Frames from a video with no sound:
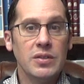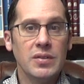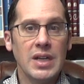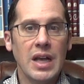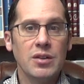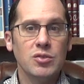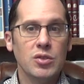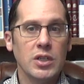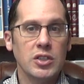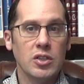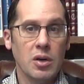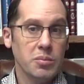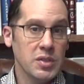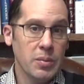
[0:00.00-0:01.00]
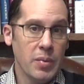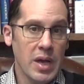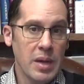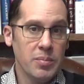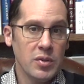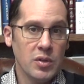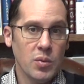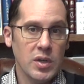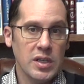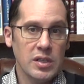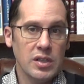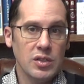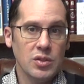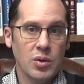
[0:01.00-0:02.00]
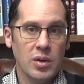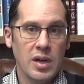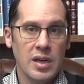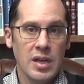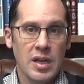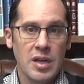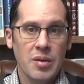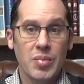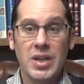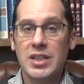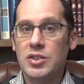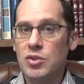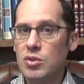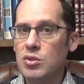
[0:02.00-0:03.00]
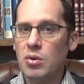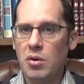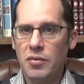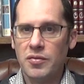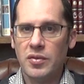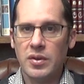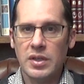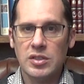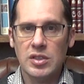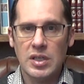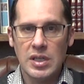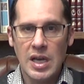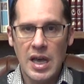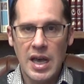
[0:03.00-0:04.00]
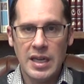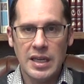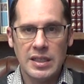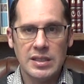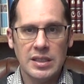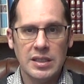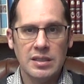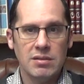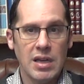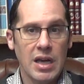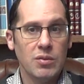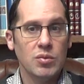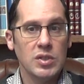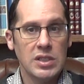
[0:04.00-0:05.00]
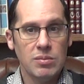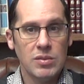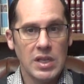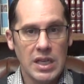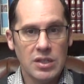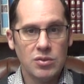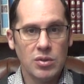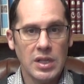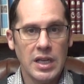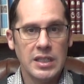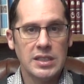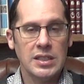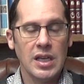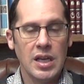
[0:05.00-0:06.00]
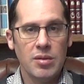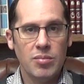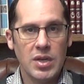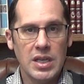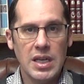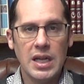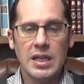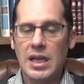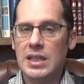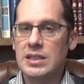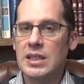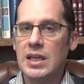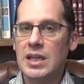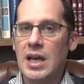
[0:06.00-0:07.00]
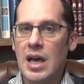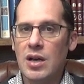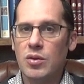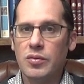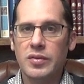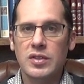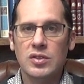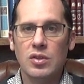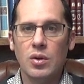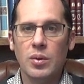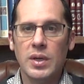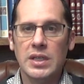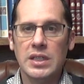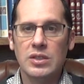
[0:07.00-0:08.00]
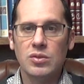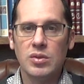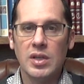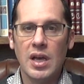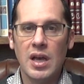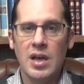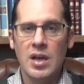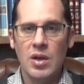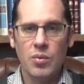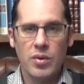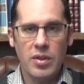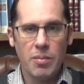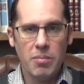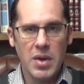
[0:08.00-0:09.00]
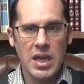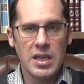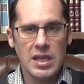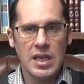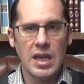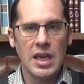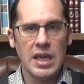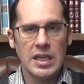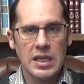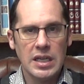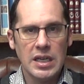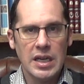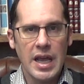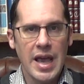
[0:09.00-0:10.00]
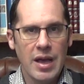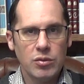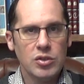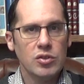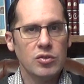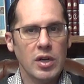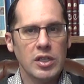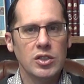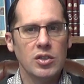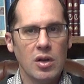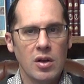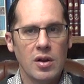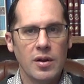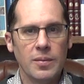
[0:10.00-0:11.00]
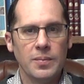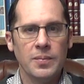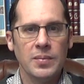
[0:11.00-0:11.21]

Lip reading: of an outstretched arm is a popular one in the Torah, but it's usually referring to God, as in God redeemed the Israelites, Beyad Chazaka uvizroa netuya, with a mighty hand and an outstretched arm.